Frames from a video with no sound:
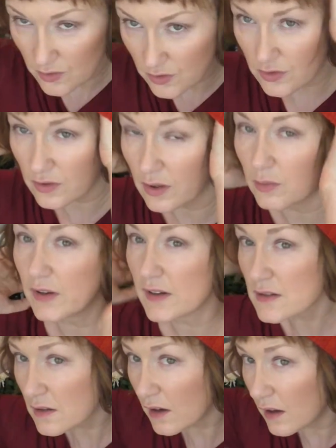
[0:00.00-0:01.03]
sure what
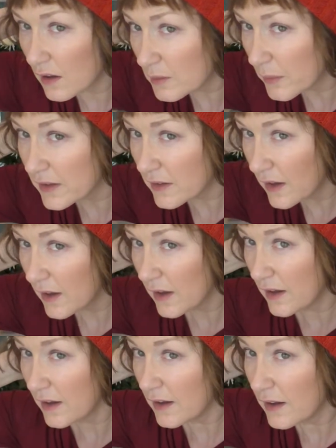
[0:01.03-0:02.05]
it's called, but
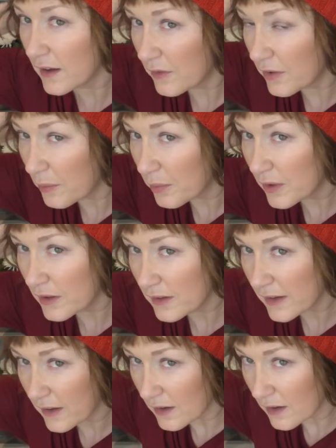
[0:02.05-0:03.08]
if I put it
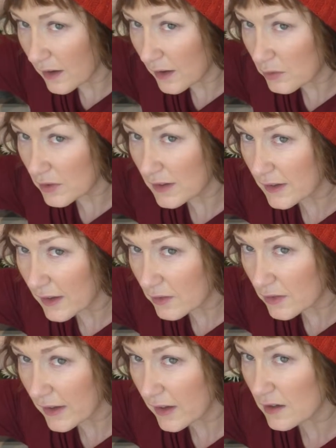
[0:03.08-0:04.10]
like,
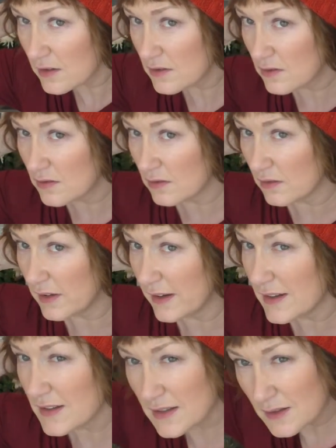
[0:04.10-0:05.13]
I'd like it to do
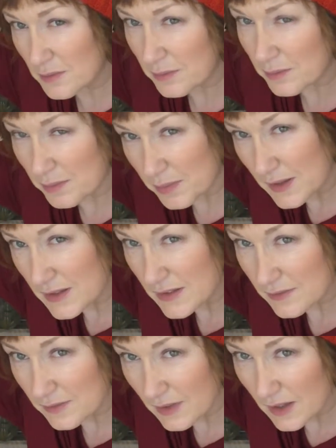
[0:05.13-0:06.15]
this, but
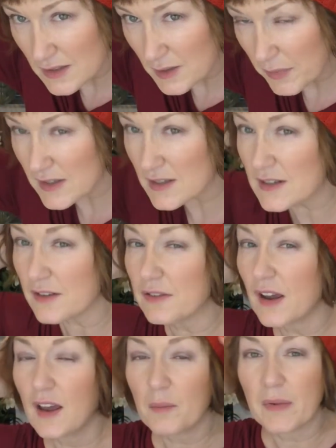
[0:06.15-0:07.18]
it's a bit stiff.
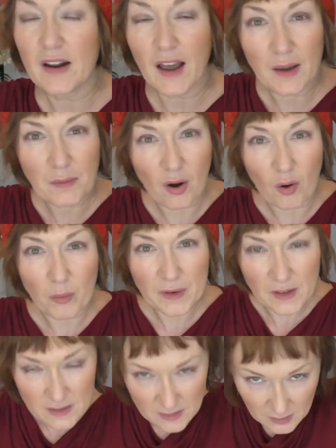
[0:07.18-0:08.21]
But I'm
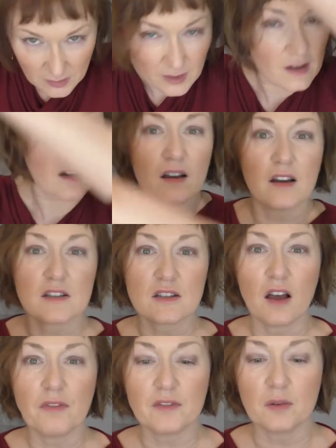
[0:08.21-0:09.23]
hoping it's gonna
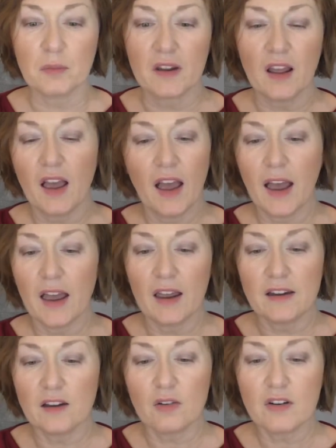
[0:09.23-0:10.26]
soften. But
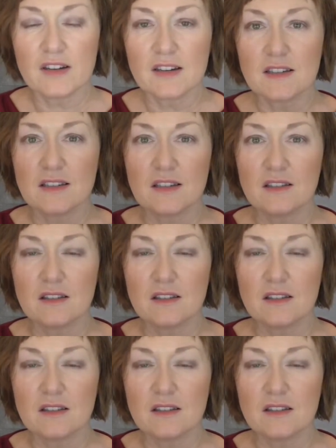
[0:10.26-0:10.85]
and I already